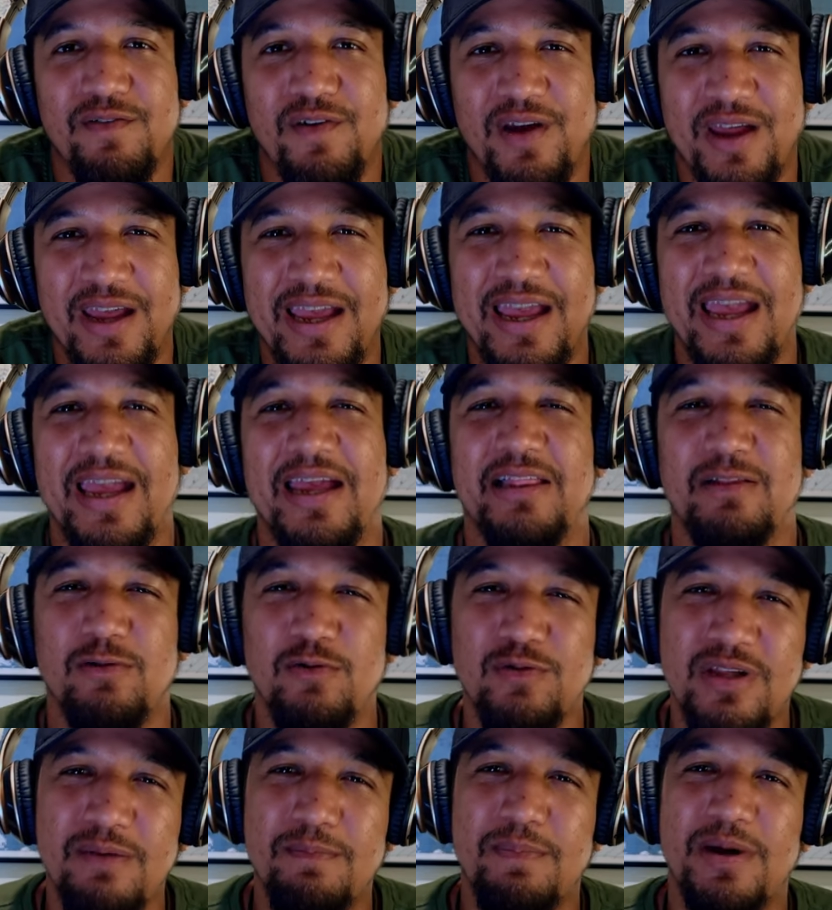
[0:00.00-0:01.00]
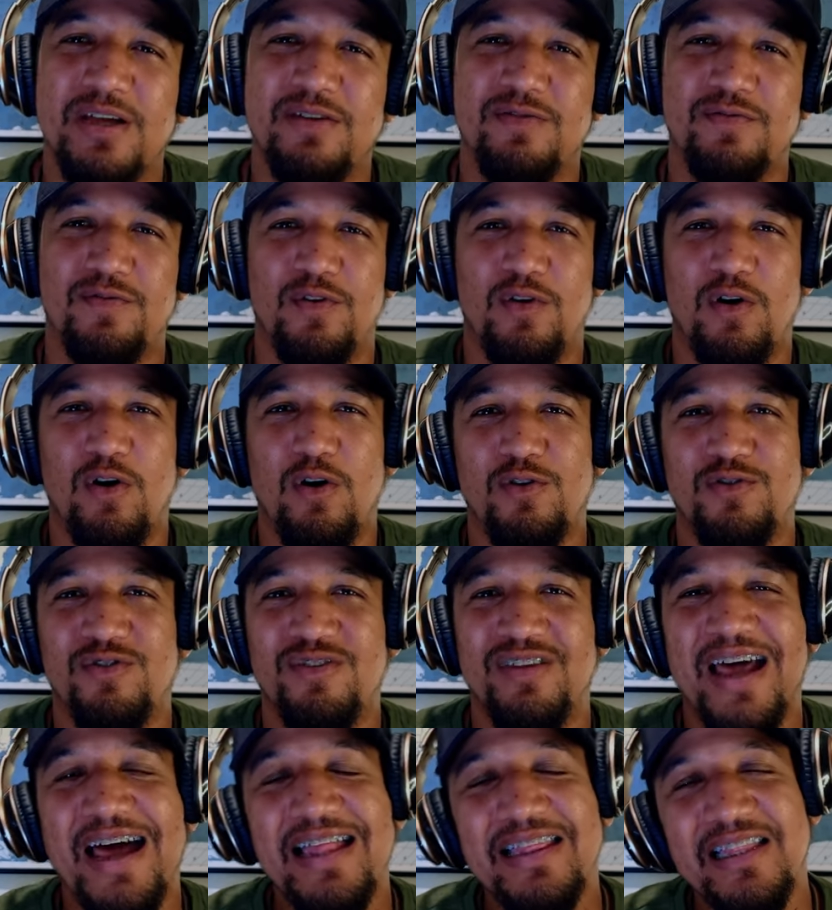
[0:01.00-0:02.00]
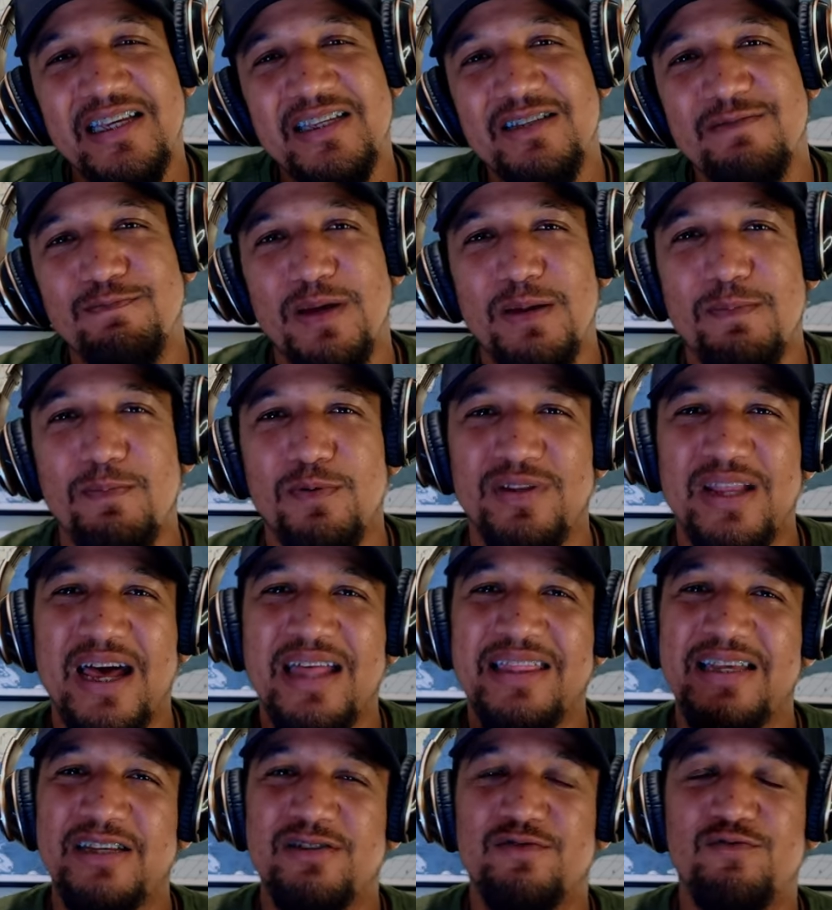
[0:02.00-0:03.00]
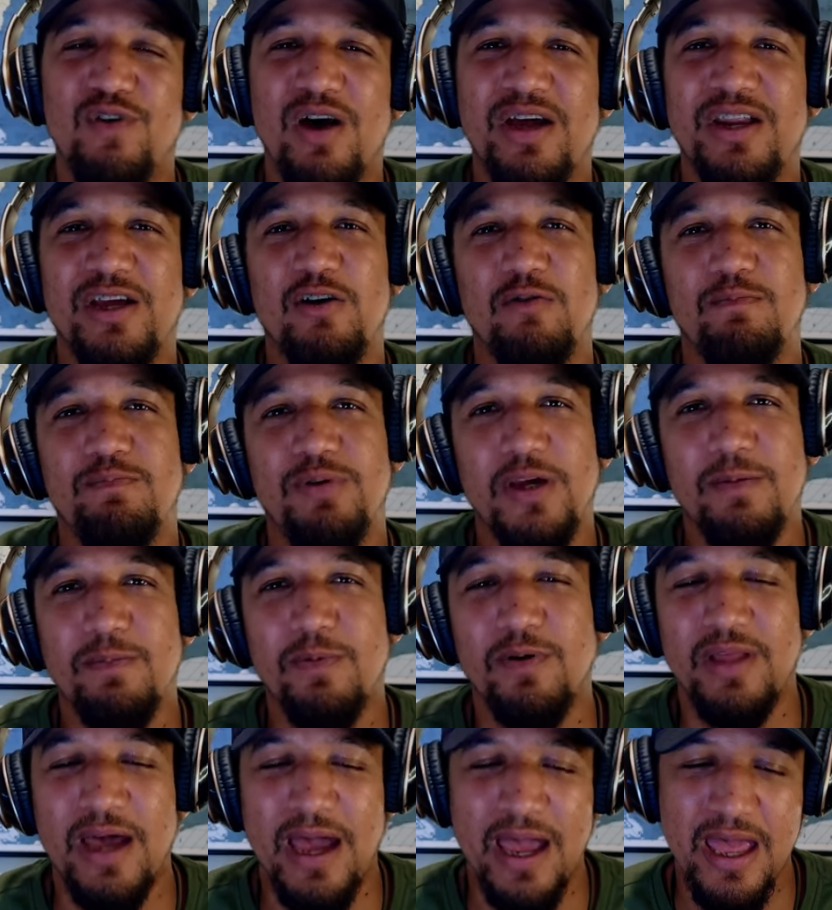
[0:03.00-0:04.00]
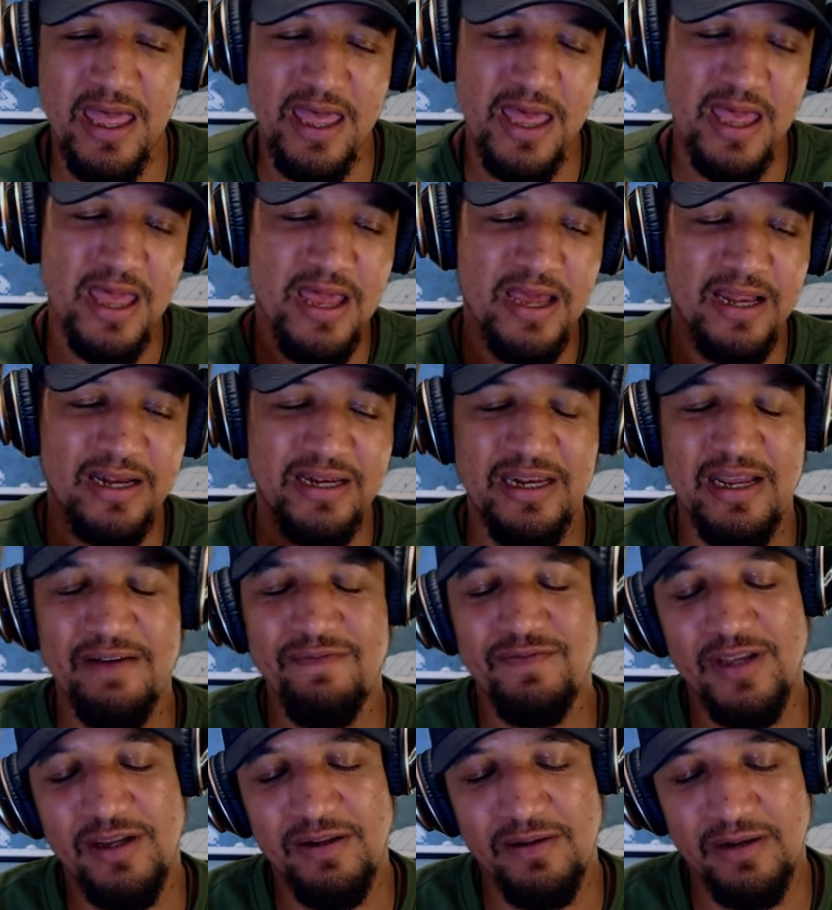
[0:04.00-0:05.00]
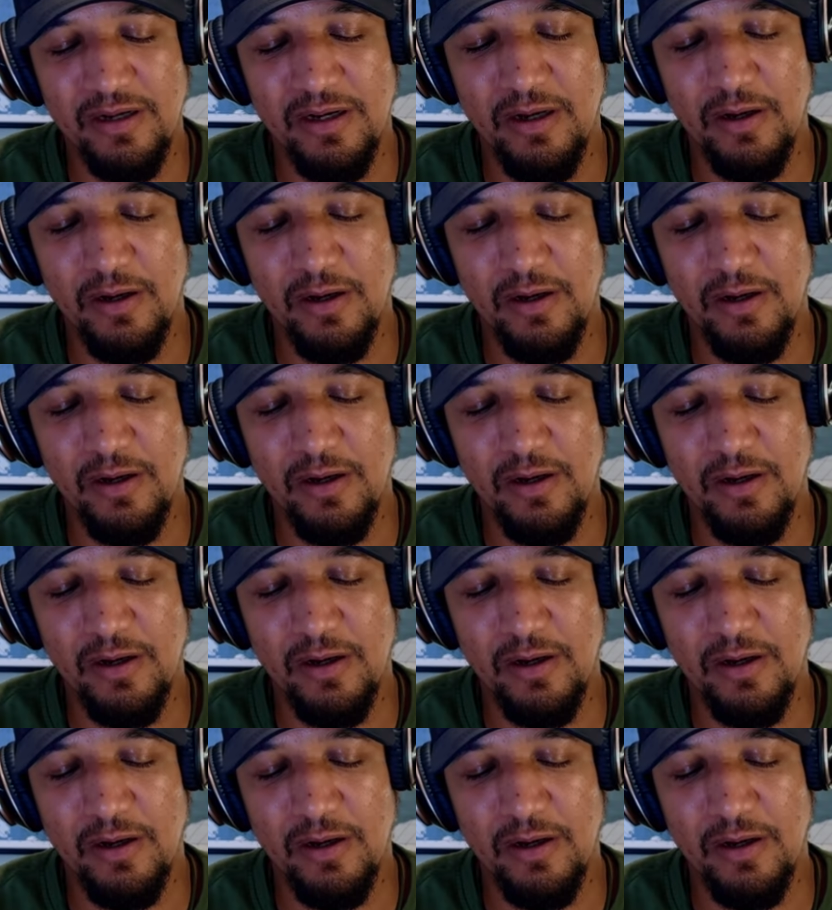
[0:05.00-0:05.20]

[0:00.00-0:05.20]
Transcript: great again, do the best for us, not these people, not these radical people that left the